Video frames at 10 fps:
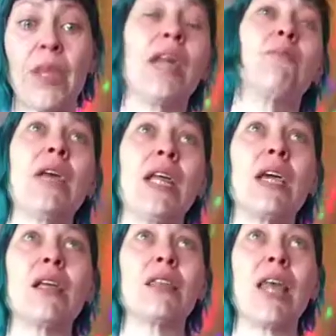
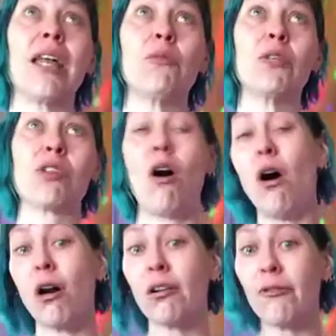admitting that it was
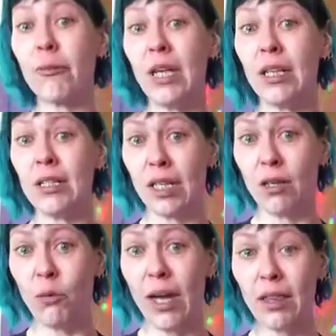hard for me to
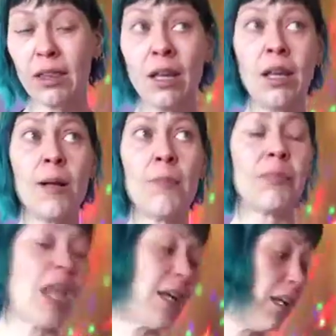deal with,
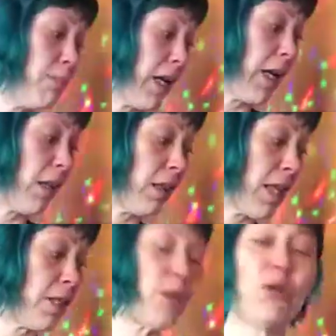and admitting
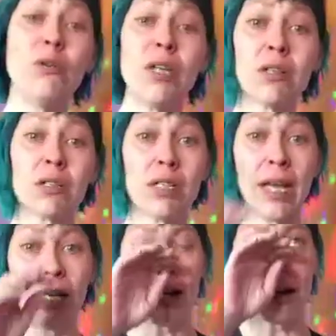that 2 years
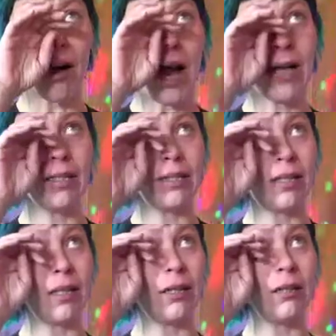later, I
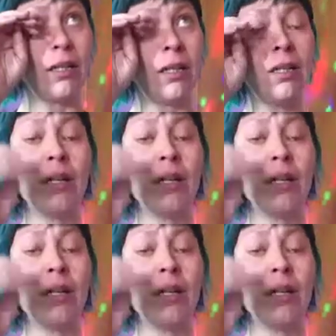still